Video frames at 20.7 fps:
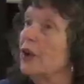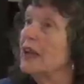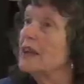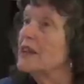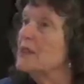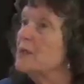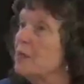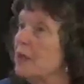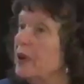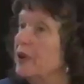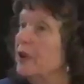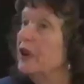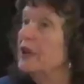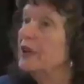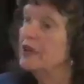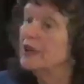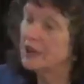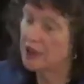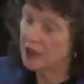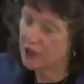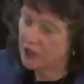
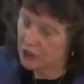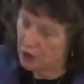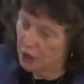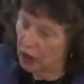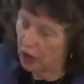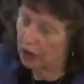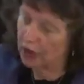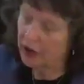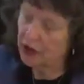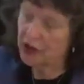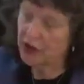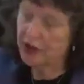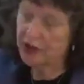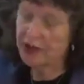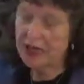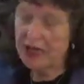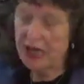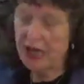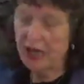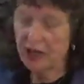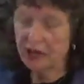experiences, knowledges,
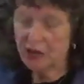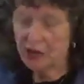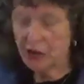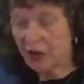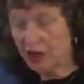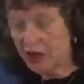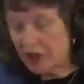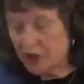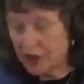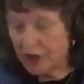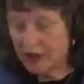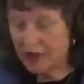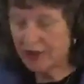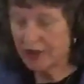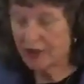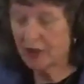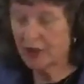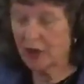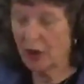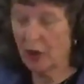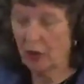traditions,
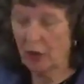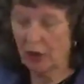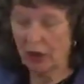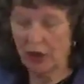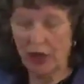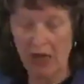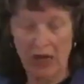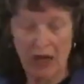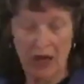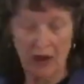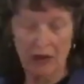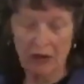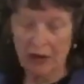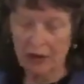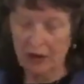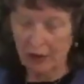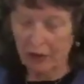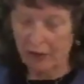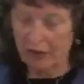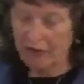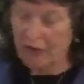and so on, that
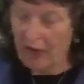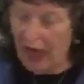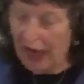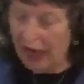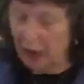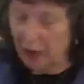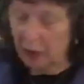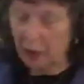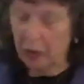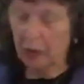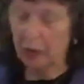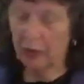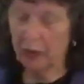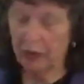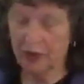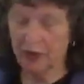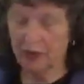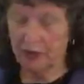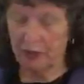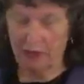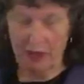are available
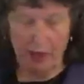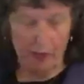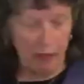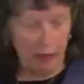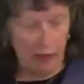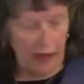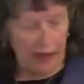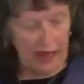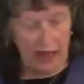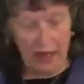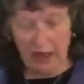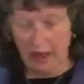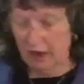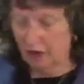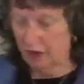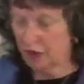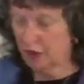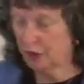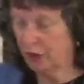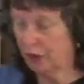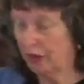to memory
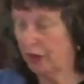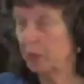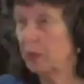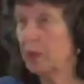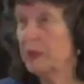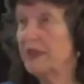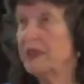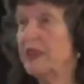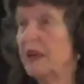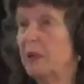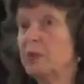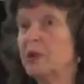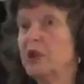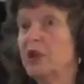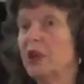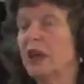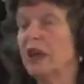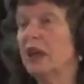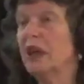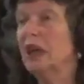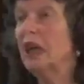during
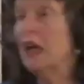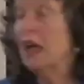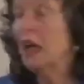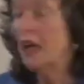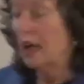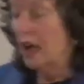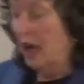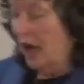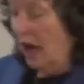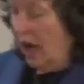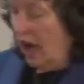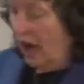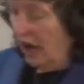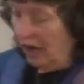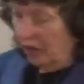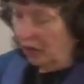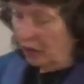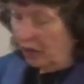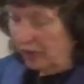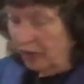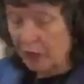perception.
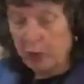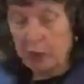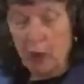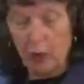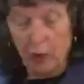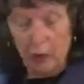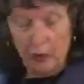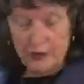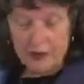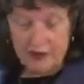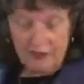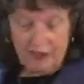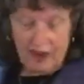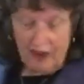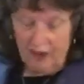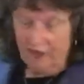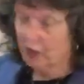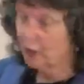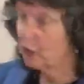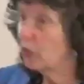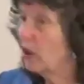One of Paul's
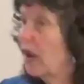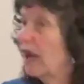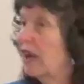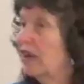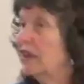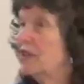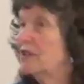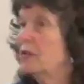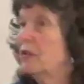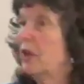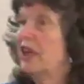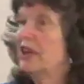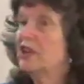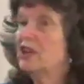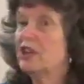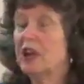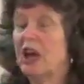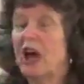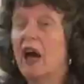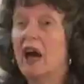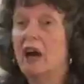favorite writers, Ray
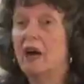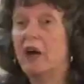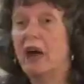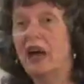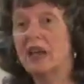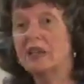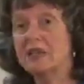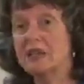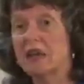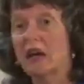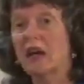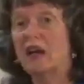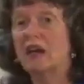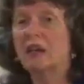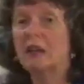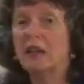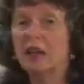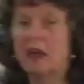Chow, has a